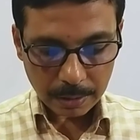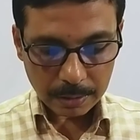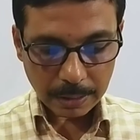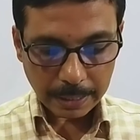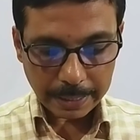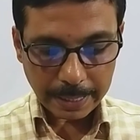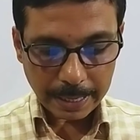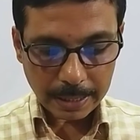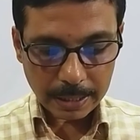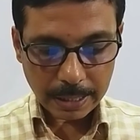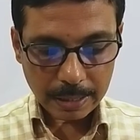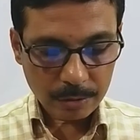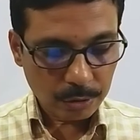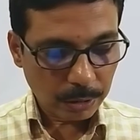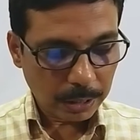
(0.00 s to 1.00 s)
the cat
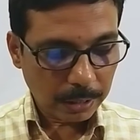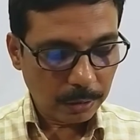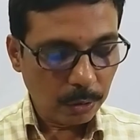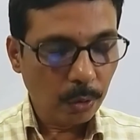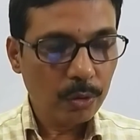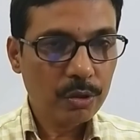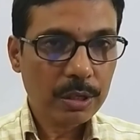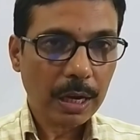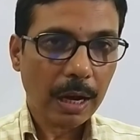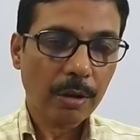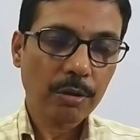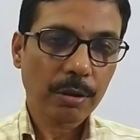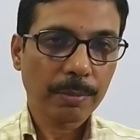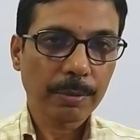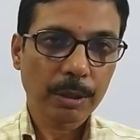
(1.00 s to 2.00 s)
casually goes
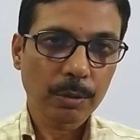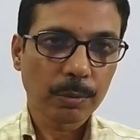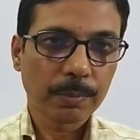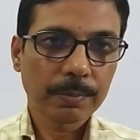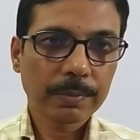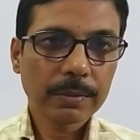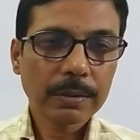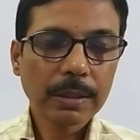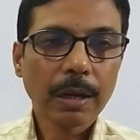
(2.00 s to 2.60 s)
out of the room.